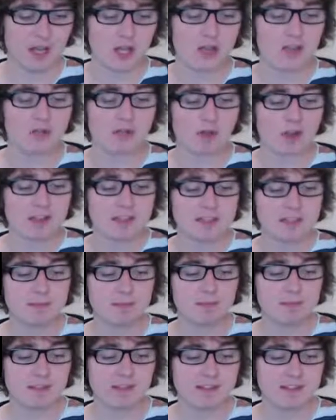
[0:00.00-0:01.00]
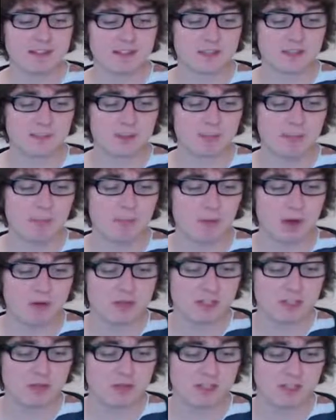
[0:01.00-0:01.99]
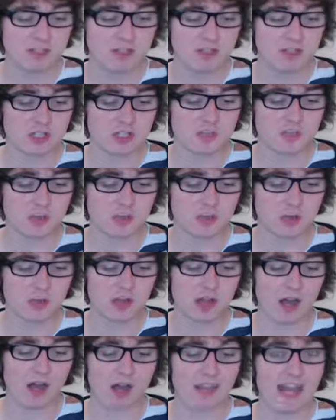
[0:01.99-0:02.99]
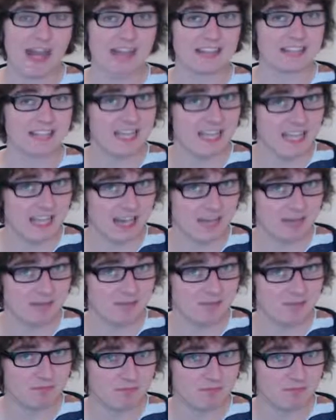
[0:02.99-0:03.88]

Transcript: The right cymbal tends to be mostly written just below the hi-hat here,